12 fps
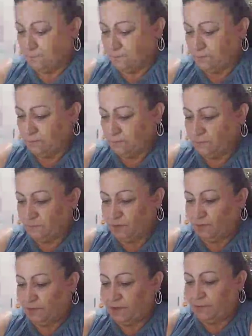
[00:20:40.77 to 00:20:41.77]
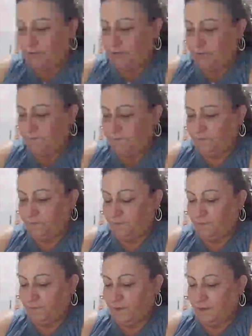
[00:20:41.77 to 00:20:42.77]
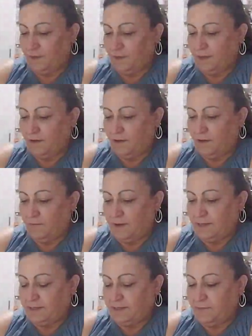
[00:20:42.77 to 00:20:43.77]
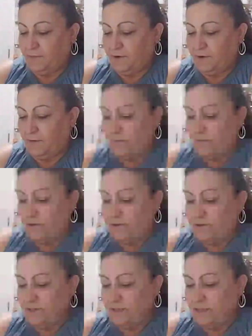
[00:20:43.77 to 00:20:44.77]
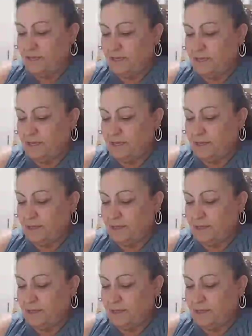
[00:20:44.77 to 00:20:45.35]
Mm-hmm. Okay, here we go. All right, they were originally